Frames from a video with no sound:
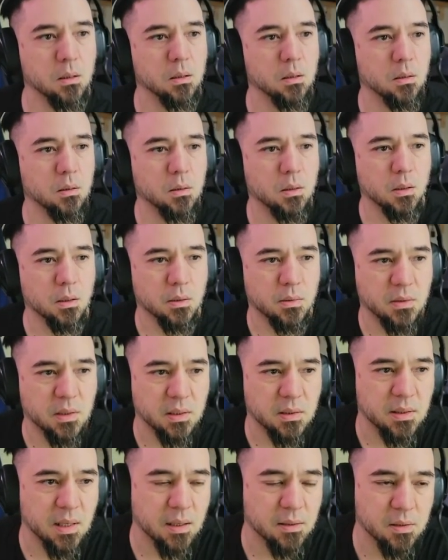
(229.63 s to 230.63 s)
The
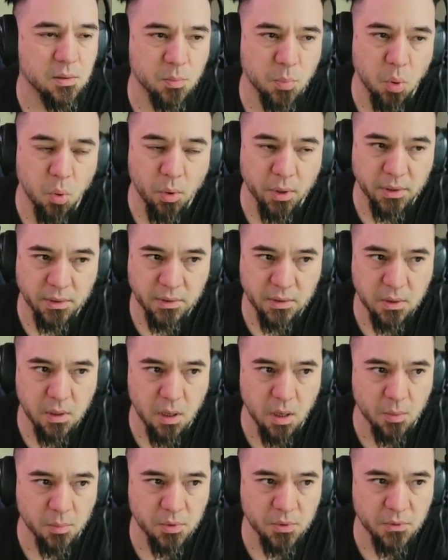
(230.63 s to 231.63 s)
6,000 points
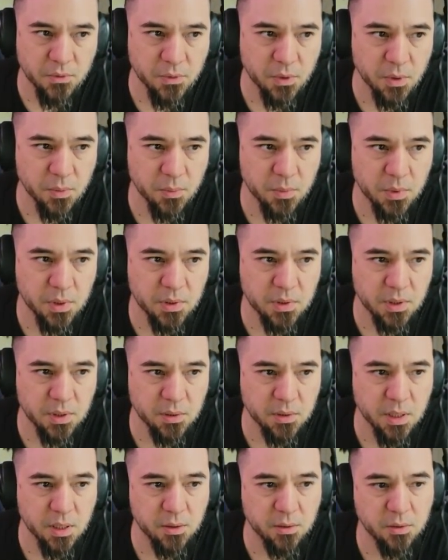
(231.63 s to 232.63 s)
comes from the Snail
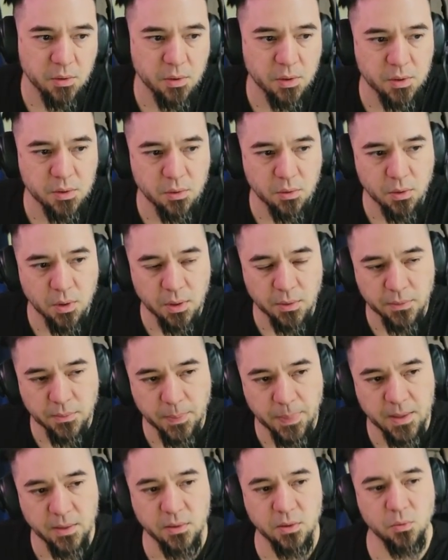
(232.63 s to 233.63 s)
territory, so
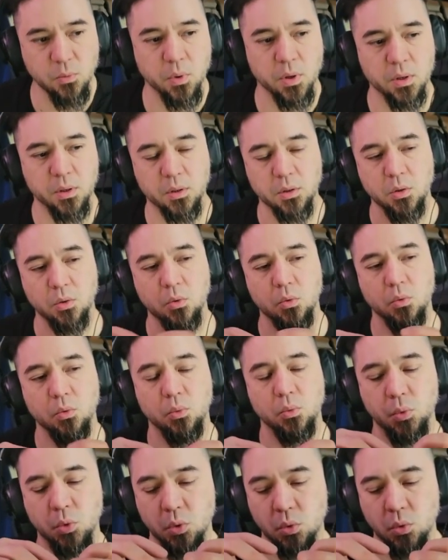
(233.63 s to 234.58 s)
this is where you